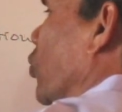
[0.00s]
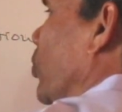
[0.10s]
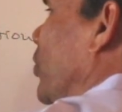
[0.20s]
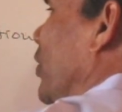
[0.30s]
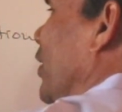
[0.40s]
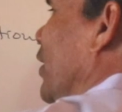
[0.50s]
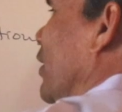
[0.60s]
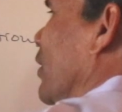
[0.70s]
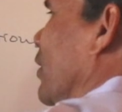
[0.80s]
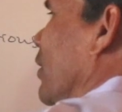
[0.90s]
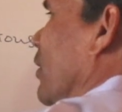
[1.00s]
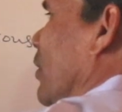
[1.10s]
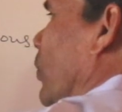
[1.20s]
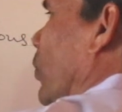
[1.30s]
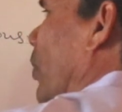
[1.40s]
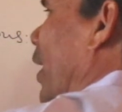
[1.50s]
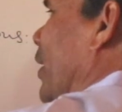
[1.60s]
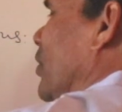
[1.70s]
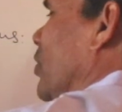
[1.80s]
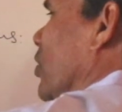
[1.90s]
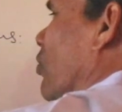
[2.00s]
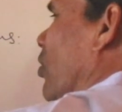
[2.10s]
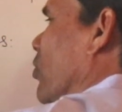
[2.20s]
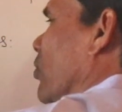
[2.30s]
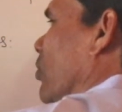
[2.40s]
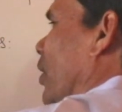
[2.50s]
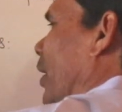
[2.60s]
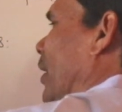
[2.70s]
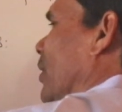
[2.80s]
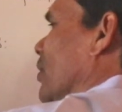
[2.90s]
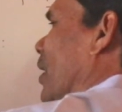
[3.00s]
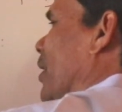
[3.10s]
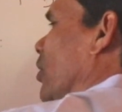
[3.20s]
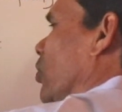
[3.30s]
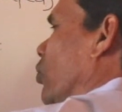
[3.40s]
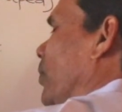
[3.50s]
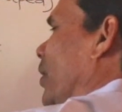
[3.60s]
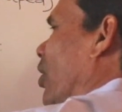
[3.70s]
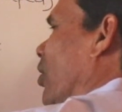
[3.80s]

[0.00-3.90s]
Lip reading: cube t, y is equal to a sin cube t,